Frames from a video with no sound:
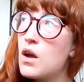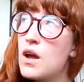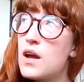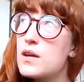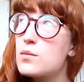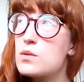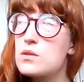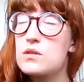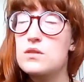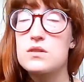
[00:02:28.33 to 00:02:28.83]

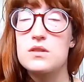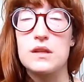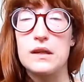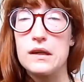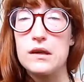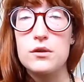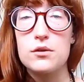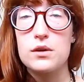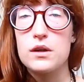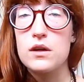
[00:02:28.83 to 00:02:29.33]
It wasn't
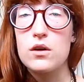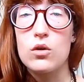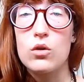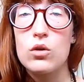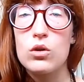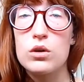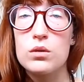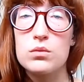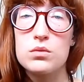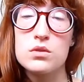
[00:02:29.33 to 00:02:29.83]
scary at
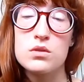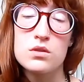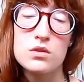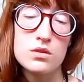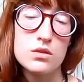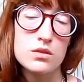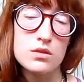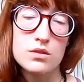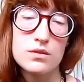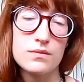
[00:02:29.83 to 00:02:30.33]
all. It was
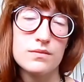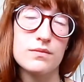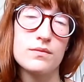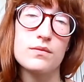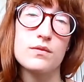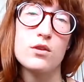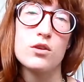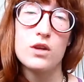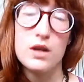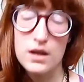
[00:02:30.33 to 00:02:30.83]
just,
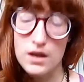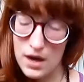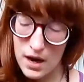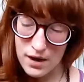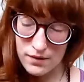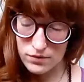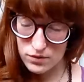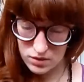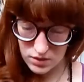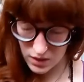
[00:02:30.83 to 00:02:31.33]
okay, I
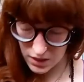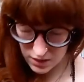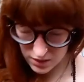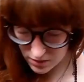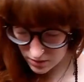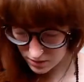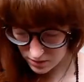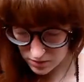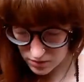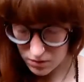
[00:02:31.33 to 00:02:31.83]
have
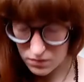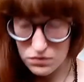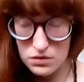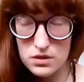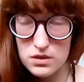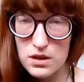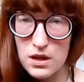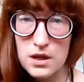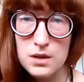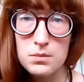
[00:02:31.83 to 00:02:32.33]
snakes and stuff
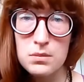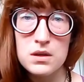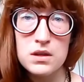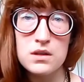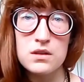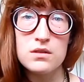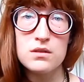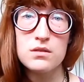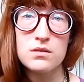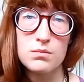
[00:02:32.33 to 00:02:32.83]
inside
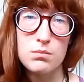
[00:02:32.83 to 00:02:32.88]
me,